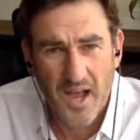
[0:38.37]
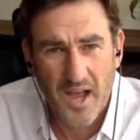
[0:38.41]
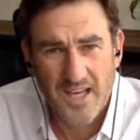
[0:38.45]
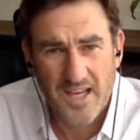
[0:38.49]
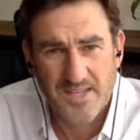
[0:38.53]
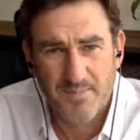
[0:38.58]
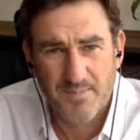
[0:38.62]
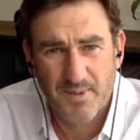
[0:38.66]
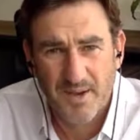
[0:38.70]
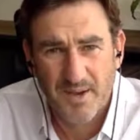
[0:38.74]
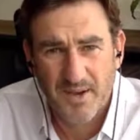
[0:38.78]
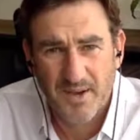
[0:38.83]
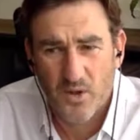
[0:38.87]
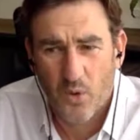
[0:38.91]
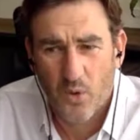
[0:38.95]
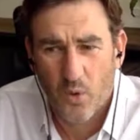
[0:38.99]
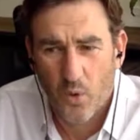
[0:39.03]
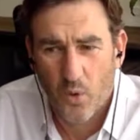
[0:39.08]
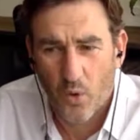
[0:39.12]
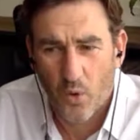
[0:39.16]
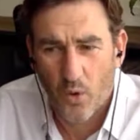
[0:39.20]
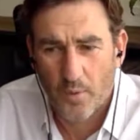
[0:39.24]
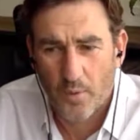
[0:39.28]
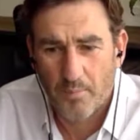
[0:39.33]
has been
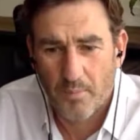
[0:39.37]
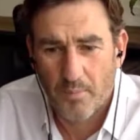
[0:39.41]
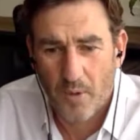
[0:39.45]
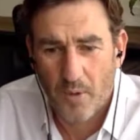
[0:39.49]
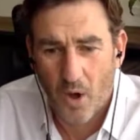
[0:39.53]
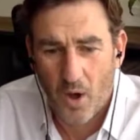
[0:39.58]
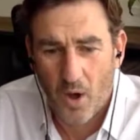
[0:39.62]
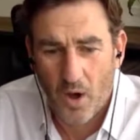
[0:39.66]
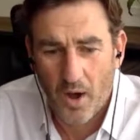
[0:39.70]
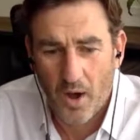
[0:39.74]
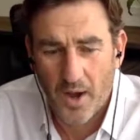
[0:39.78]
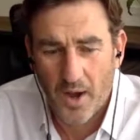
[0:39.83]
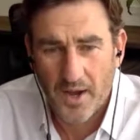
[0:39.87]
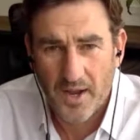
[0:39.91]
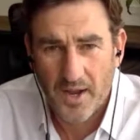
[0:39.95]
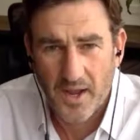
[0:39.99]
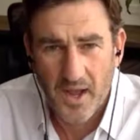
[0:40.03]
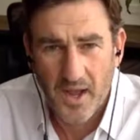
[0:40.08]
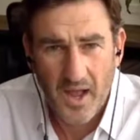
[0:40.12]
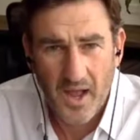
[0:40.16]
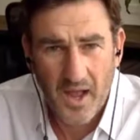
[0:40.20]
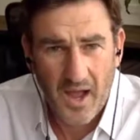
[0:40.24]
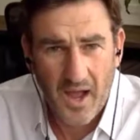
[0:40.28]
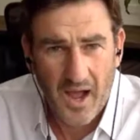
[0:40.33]
caught by
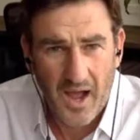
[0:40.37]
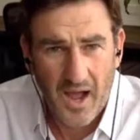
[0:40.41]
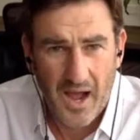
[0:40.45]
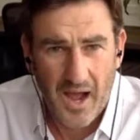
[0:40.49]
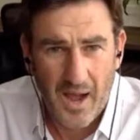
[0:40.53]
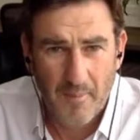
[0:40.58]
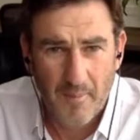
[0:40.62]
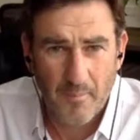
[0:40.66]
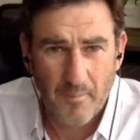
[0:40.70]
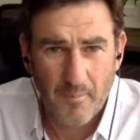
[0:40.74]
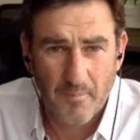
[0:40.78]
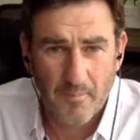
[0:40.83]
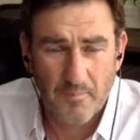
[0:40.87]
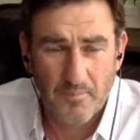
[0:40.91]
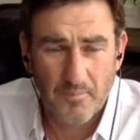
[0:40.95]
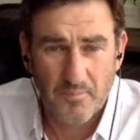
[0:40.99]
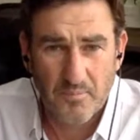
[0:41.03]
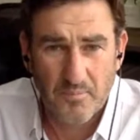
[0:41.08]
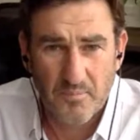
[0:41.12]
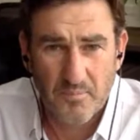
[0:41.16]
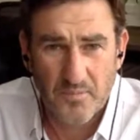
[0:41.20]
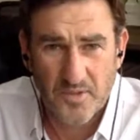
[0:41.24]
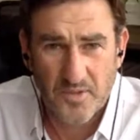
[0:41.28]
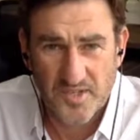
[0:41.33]

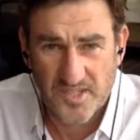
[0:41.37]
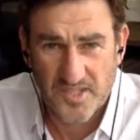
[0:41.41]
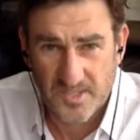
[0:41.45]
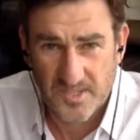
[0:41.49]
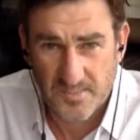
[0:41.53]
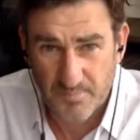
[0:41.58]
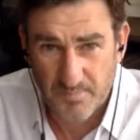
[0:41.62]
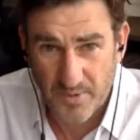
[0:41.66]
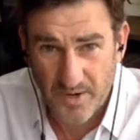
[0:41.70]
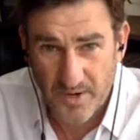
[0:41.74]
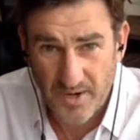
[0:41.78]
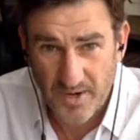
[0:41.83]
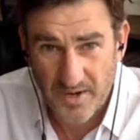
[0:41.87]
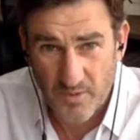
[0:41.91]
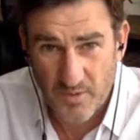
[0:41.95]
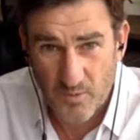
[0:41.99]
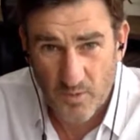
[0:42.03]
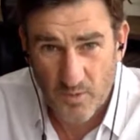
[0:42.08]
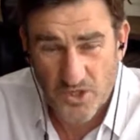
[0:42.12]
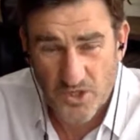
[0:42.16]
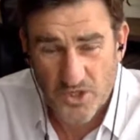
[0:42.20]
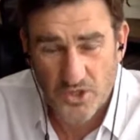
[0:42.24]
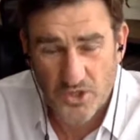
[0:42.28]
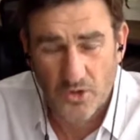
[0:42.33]
the speed at
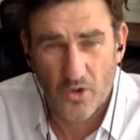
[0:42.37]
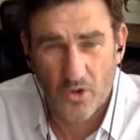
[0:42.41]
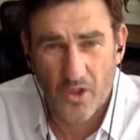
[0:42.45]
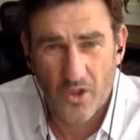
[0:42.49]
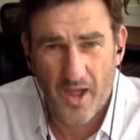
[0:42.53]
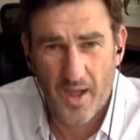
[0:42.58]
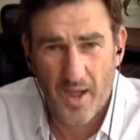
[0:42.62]
which it all